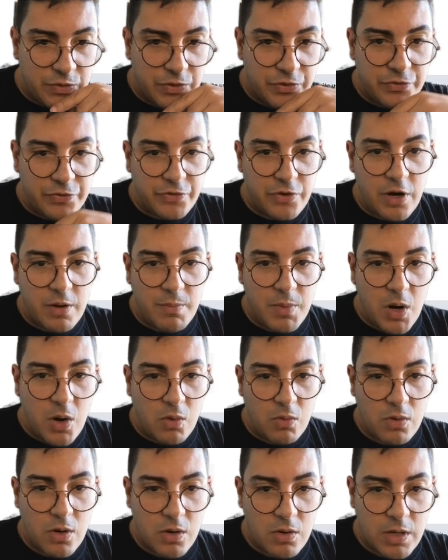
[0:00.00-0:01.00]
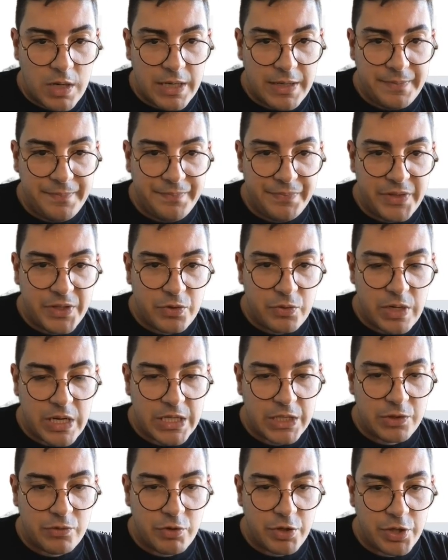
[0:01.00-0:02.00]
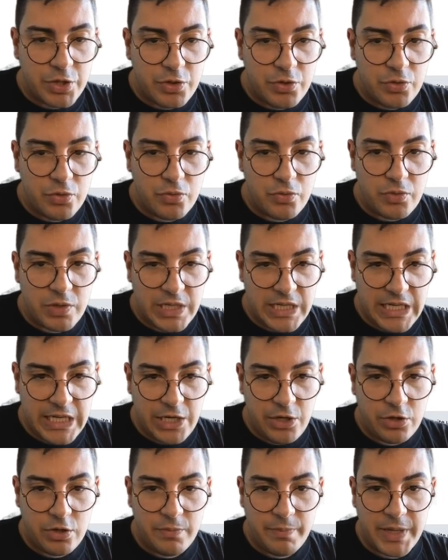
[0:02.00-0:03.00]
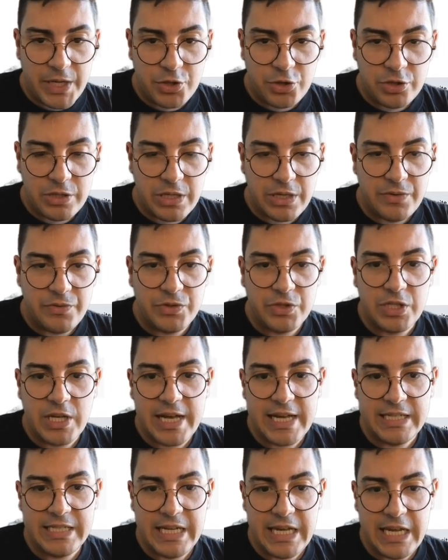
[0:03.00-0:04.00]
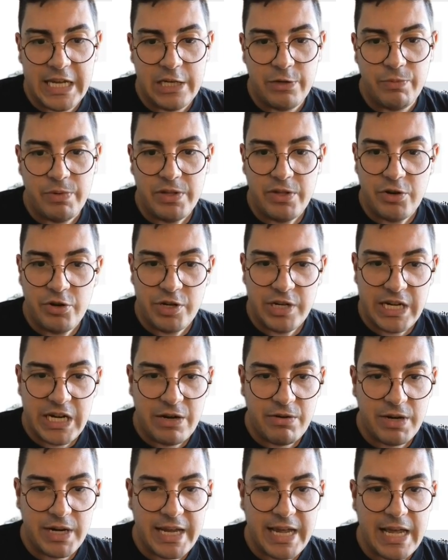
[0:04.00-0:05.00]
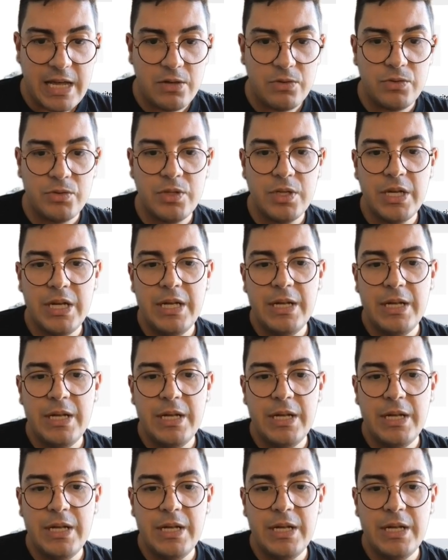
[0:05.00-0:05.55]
from Aurora, transfer to Near, make sure that you've signed in with your Near account.